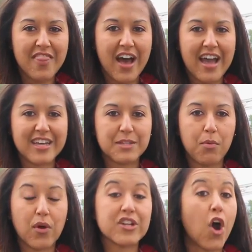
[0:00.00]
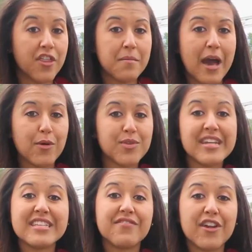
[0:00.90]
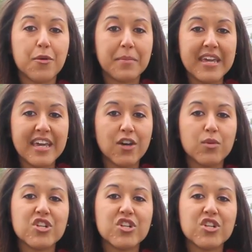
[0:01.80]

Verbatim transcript: The highest point on the mountain is Vedder Peak,